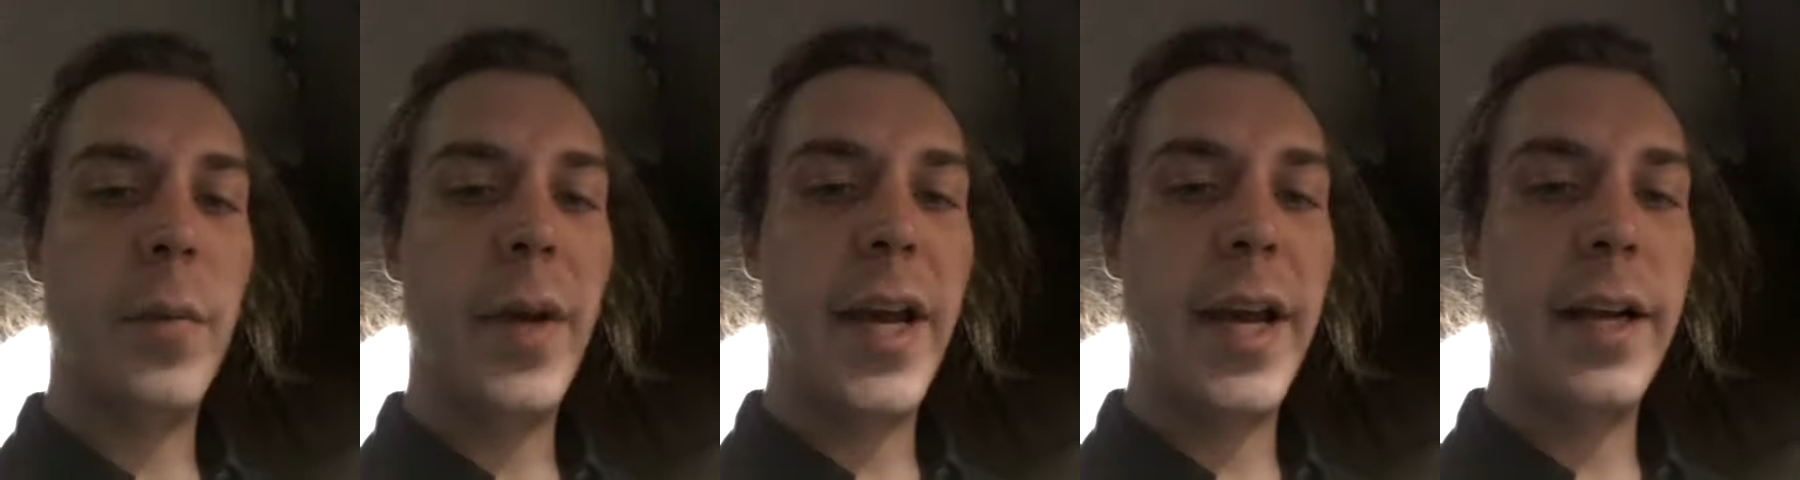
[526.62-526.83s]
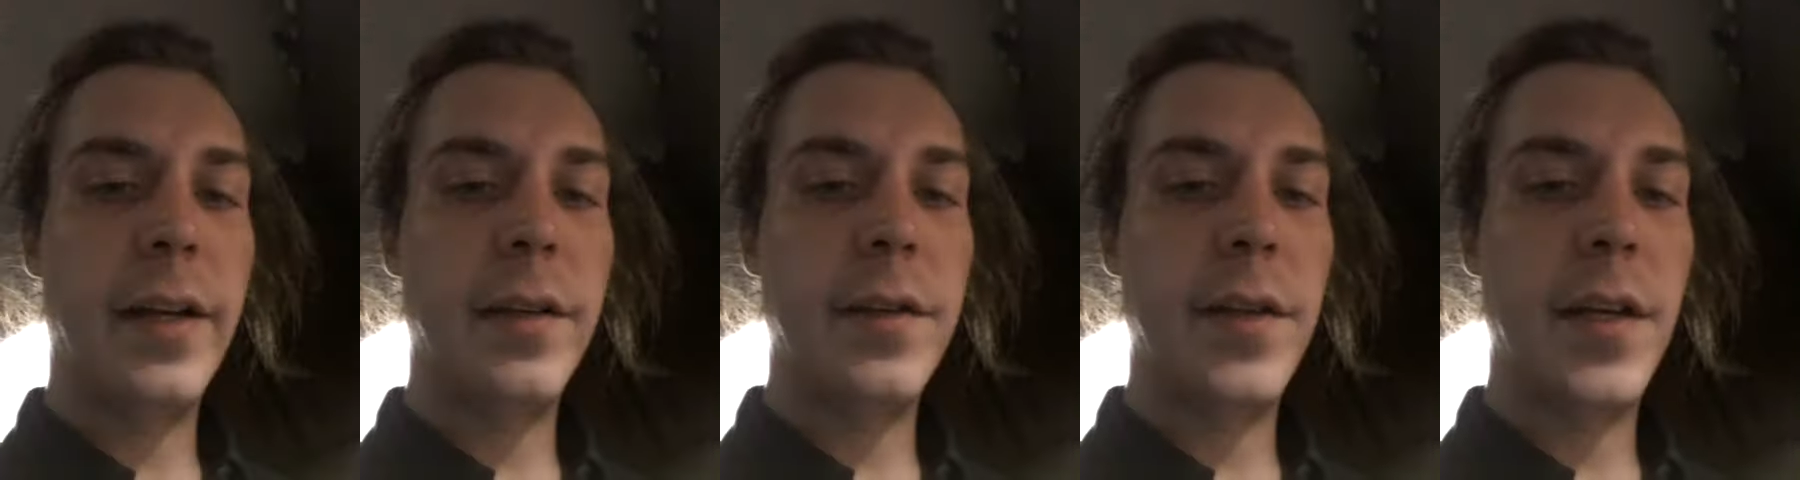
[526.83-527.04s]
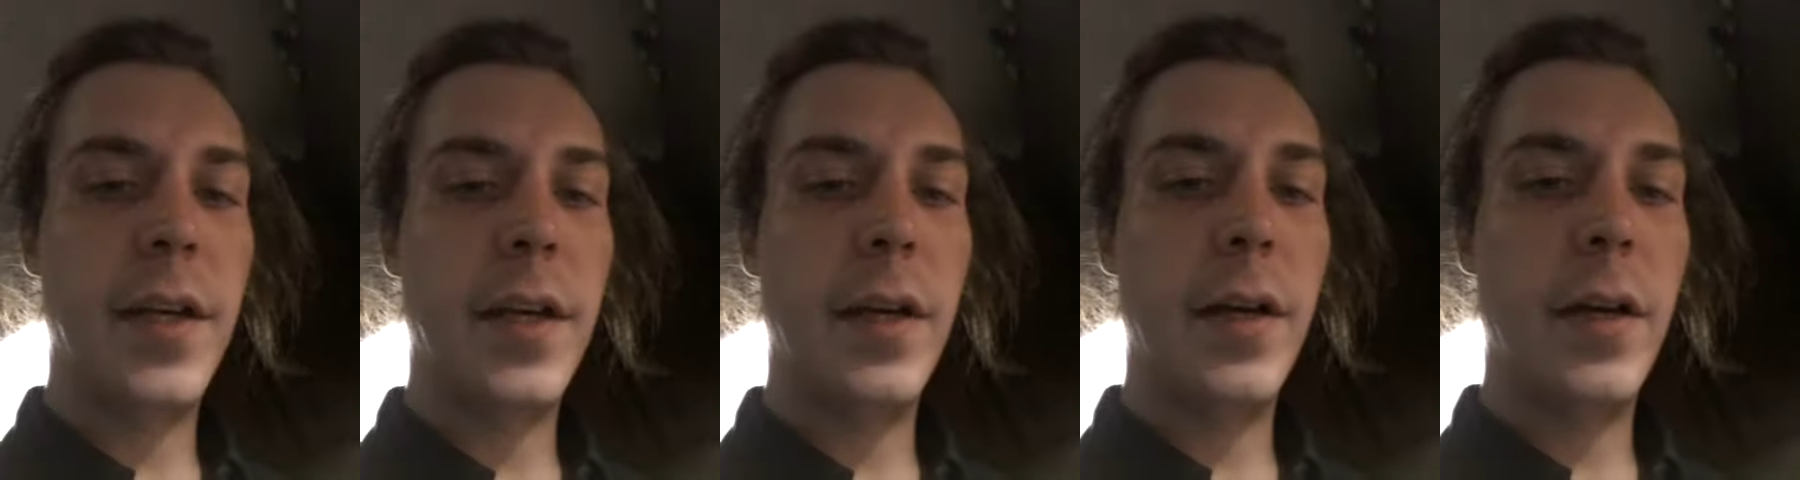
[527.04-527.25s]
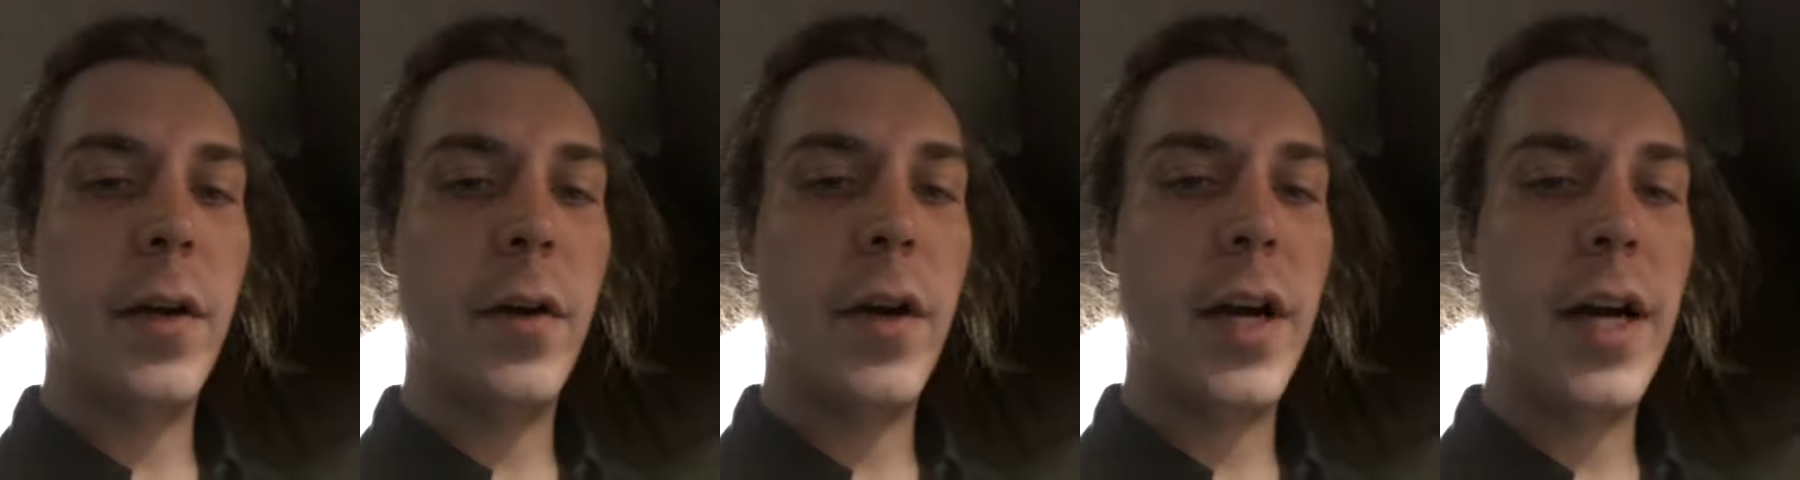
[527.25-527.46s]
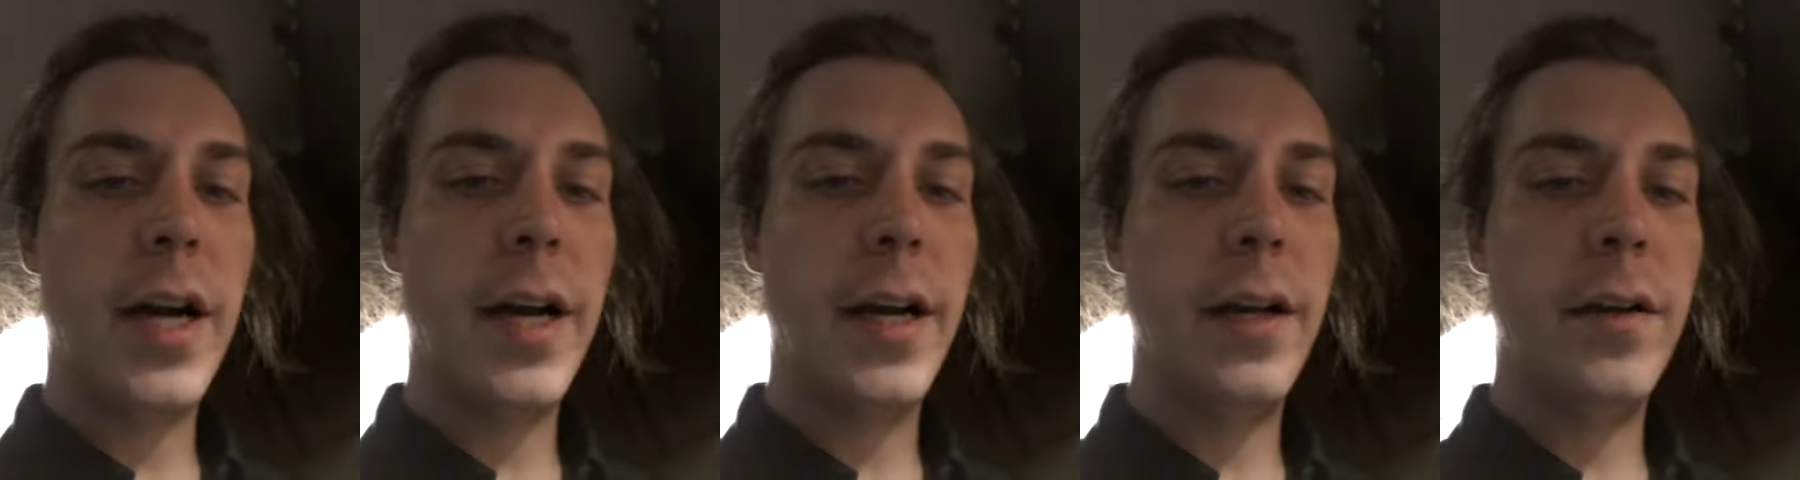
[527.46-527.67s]
magazine in
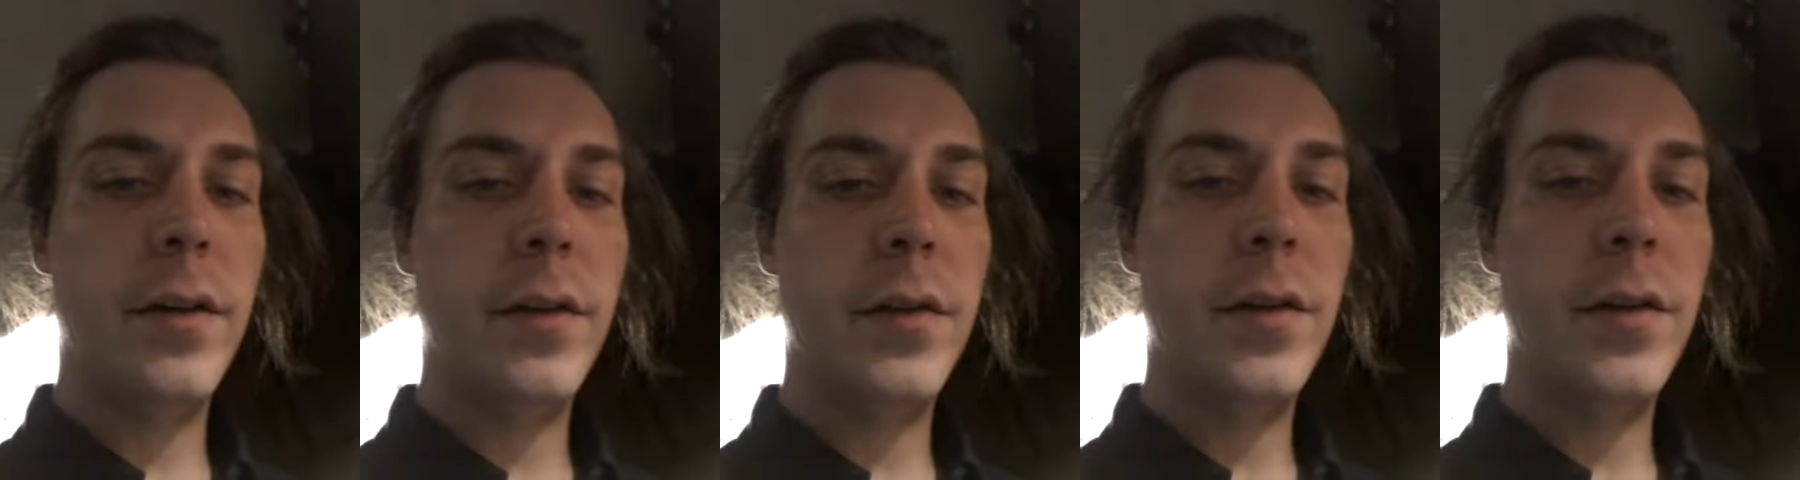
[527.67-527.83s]
Ohio,